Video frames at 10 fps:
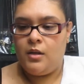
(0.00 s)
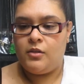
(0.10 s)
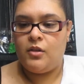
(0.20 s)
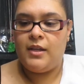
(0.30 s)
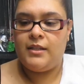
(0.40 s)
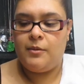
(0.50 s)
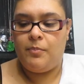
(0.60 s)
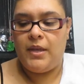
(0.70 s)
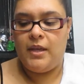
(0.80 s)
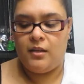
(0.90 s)
So that's a
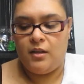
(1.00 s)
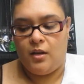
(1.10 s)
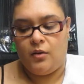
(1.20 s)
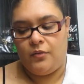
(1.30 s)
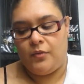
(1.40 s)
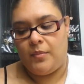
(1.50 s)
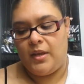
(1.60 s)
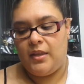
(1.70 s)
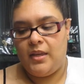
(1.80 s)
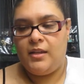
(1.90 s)
big no for
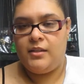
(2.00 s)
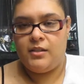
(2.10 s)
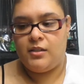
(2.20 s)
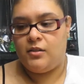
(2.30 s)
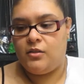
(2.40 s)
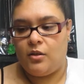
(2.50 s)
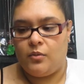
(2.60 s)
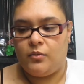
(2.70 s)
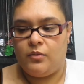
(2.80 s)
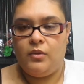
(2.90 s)
me. These just
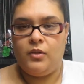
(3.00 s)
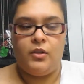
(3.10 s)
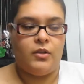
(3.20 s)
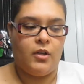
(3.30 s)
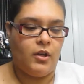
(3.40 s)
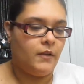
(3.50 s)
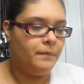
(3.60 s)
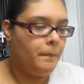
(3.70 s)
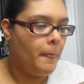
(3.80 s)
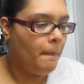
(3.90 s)
don't look good.
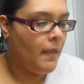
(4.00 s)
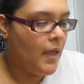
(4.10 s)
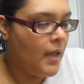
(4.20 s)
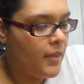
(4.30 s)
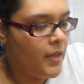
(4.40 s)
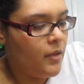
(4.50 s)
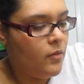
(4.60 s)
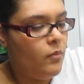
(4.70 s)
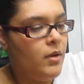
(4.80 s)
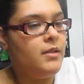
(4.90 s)
The
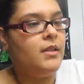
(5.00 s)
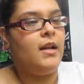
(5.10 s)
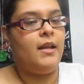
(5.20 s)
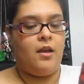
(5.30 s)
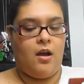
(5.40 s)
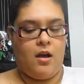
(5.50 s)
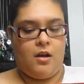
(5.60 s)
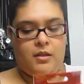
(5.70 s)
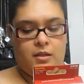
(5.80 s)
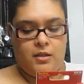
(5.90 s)
other ones that I
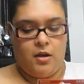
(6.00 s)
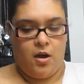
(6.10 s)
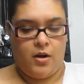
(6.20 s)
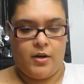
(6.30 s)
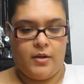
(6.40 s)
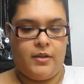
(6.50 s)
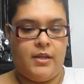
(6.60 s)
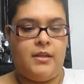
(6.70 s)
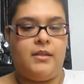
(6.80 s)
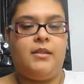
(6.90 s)
got are
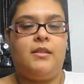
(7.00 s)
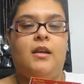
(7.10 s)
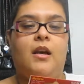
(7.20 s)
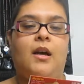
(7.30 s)
these